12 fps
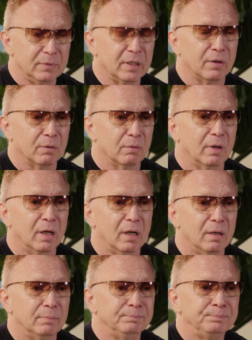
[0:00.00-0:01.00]
you know,
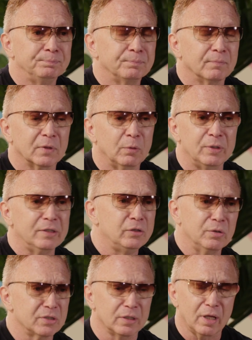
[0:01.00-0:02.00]
we didn't
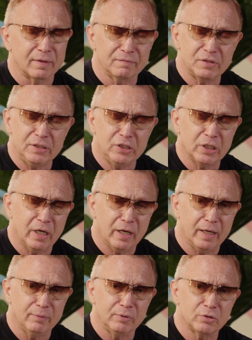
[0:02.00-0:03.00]
use a lot of
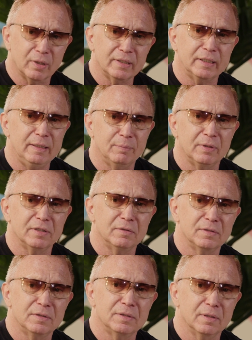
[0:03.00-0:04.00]
CGI. We tried to keep it
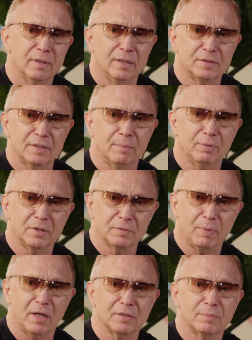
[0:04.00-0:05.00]
as simple as
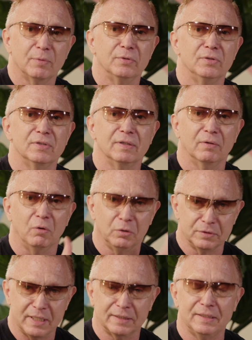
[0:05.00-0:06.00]
possible using
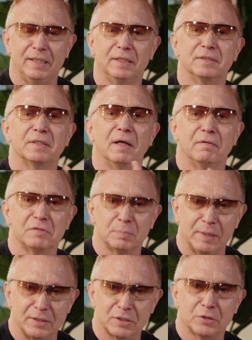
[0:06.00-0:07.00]
old techniques of
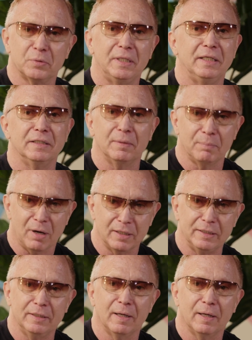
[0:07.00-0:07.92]
split screen and body